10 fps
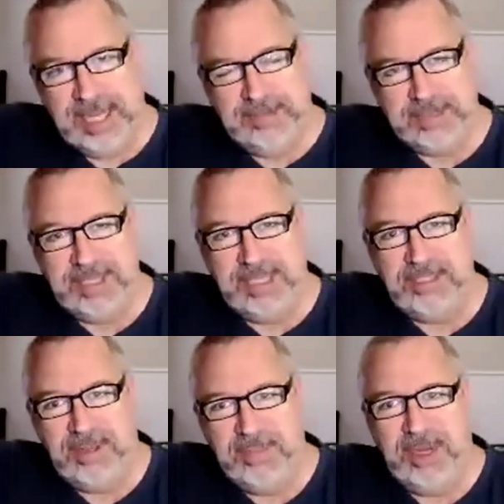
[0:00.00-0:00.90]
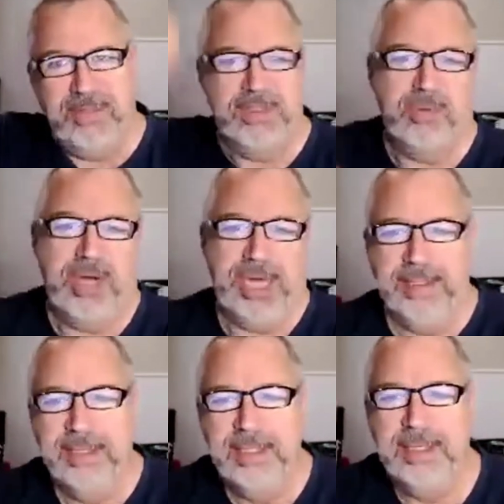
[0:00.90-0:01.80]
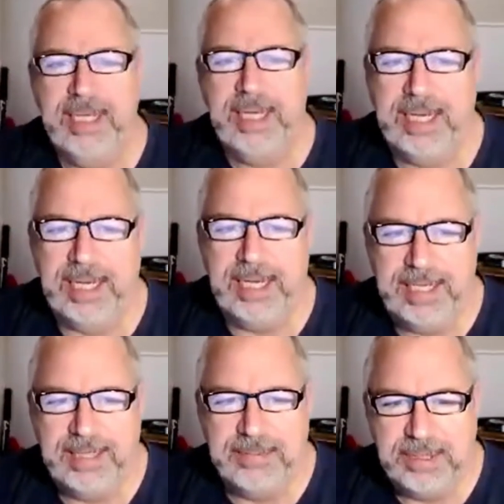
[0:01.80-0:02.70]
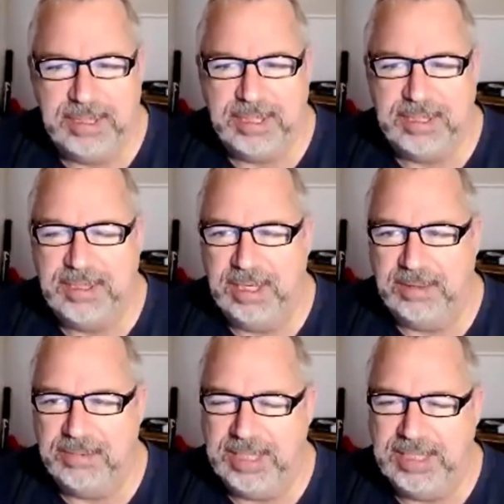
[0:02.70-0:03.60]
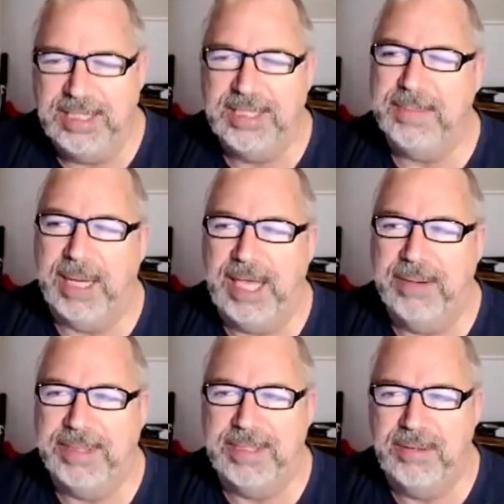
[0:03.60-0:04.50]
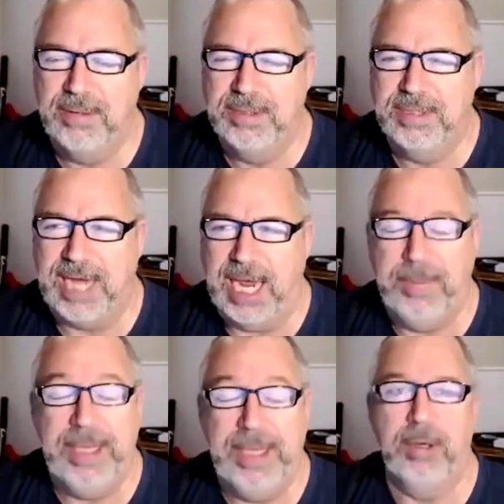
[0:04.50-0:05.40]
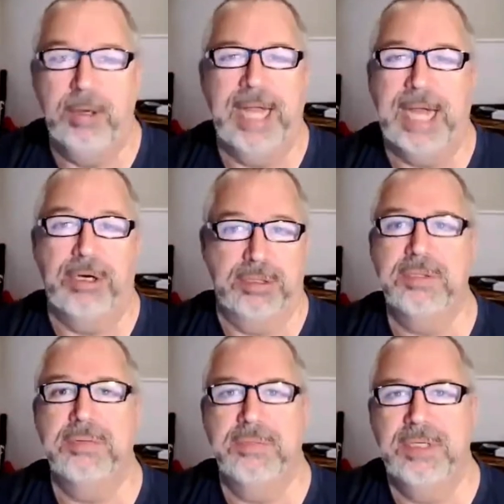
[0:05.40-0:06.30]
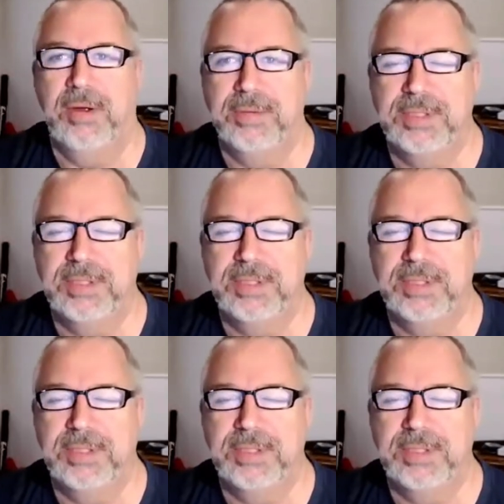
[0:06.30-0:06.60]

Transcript: Uh, it was a sensor in the middle of his brain, and uh, it was just you know, it didn't seem like he was typing in letters, you know.